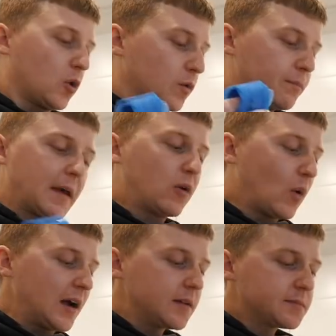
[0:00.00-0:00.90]
called Big
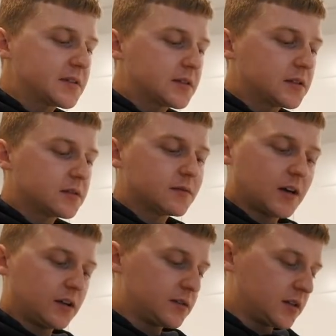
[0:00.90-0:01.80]
Wipes.
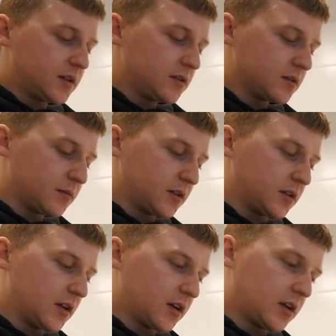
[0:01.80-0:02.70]
I used to use them
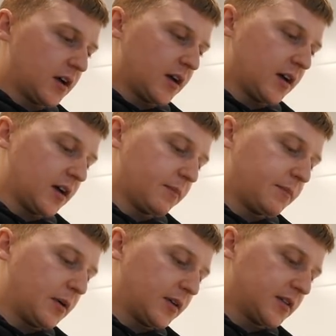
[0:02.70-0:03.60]
on
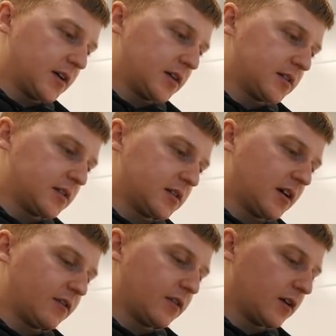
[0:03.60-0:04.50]
building sites and
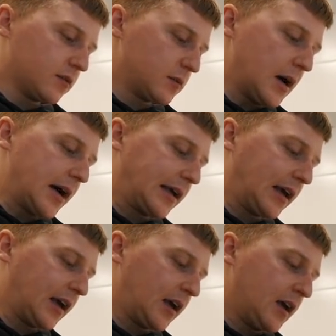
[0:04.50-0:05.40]
stuff when I was
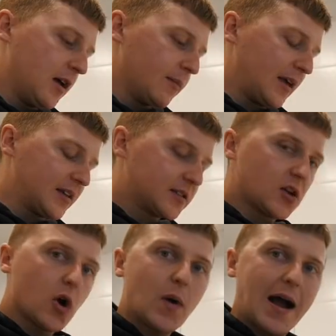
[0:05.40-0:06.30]
working. They're
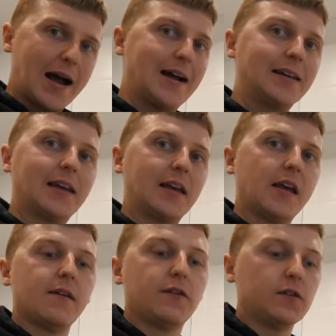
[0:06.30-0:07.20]
so
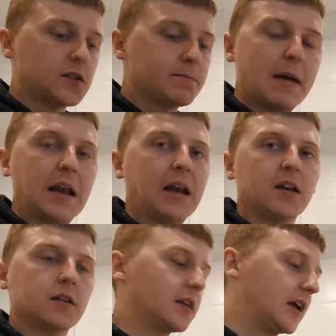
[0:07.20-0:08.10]
handy if you spill
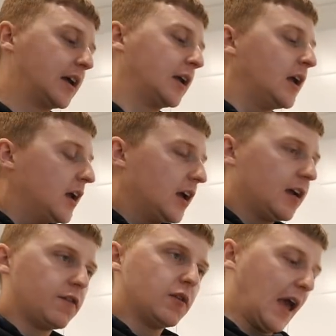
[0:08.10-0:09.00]
anything,
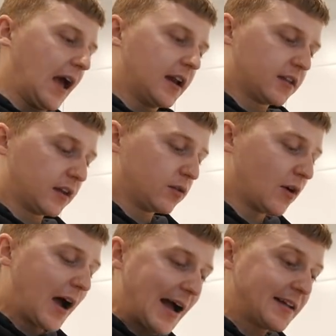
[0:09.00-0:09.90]
if you get anything on
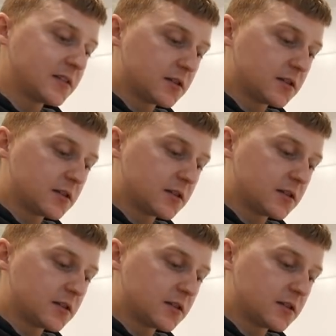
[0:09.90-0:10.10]
your hands,